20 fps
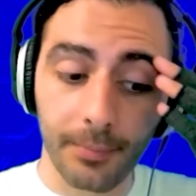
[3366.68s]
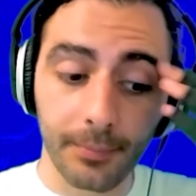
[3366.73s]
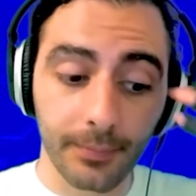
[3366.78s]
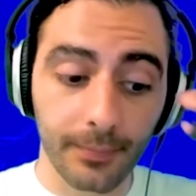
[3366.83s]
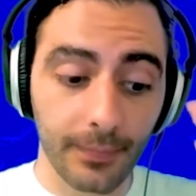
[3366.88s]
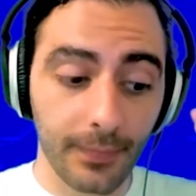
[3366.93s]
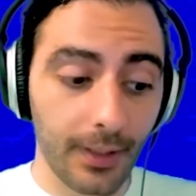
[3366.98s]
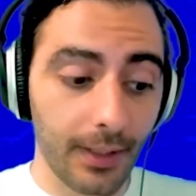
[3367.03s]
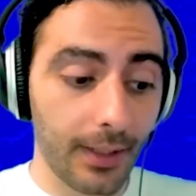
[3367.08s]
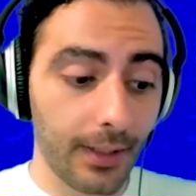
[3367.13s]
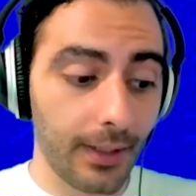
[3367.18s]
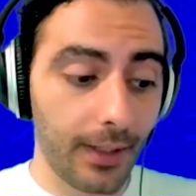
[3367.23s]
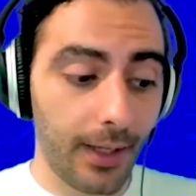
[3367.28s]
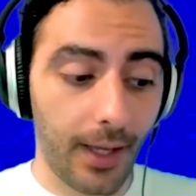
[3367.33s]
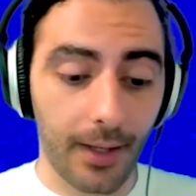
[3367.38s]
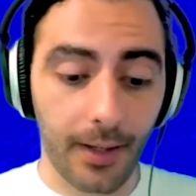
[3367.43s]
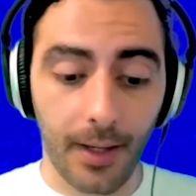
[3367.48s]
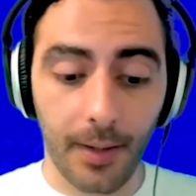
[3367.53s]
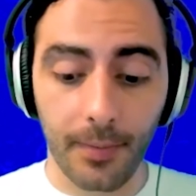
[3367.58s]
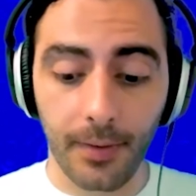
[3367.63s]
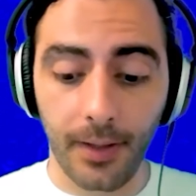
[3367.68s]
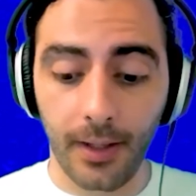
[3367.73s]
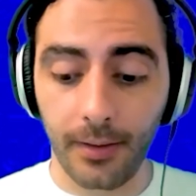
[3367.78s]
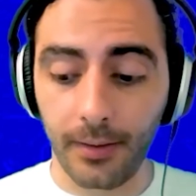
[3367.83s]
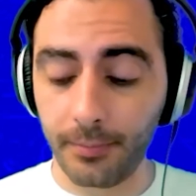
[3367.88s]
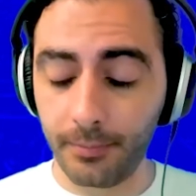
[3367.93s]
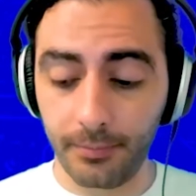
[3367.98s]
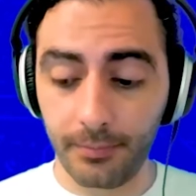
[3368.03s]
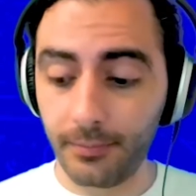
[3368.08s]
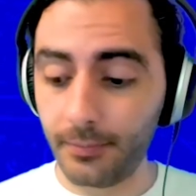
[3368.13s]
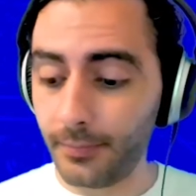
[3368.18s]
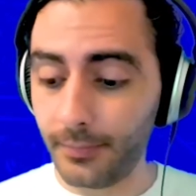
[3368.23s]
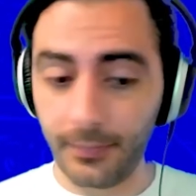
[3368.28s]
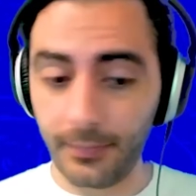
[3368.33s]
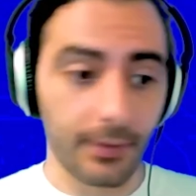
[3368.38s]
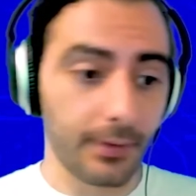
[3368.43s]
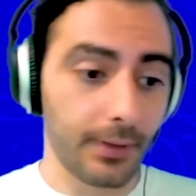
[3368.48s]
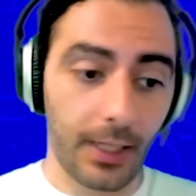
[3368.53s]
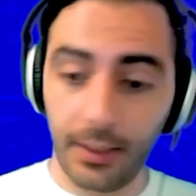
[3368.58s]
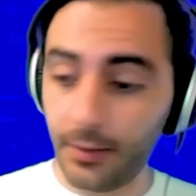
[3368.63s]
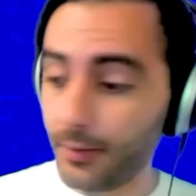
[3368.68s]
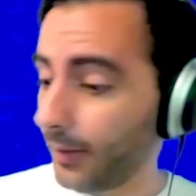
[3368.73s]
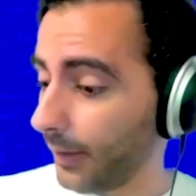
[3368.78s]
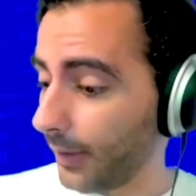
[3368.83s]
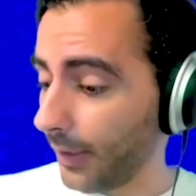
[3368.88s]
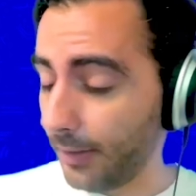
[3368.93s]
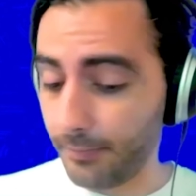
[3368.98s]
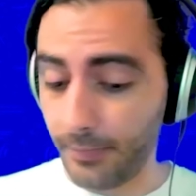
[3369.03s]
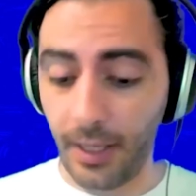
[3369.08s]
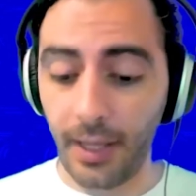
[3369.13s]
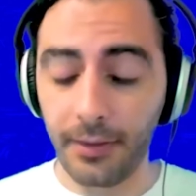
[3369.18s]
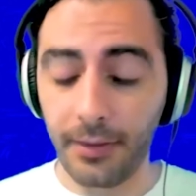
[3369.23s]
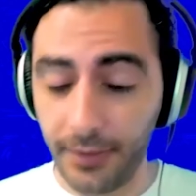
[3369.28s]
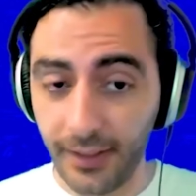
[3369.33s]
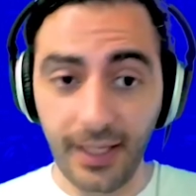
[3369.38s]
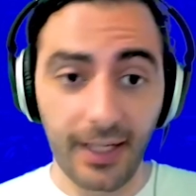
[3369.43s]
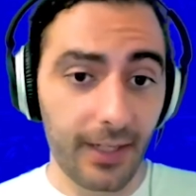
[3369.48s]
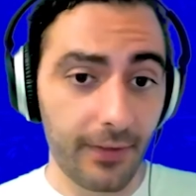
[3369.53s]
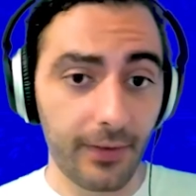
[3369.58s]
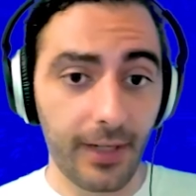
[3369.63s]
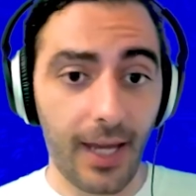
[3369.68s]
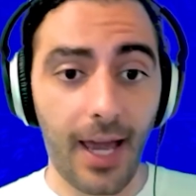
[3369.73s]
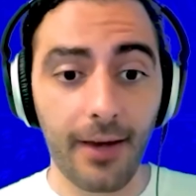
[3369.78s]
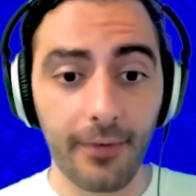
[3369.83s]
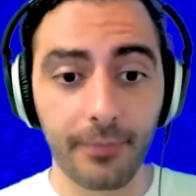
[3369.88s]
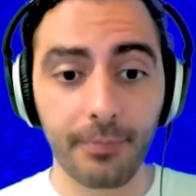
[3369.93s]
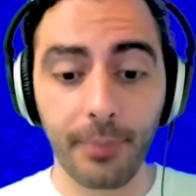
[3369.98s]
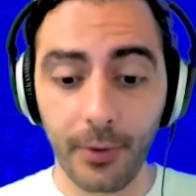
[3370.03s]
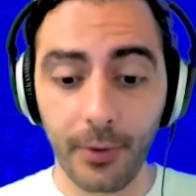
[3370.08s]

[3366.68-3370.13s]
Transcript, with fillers: I'm uh, I'm, I'm I, think I even have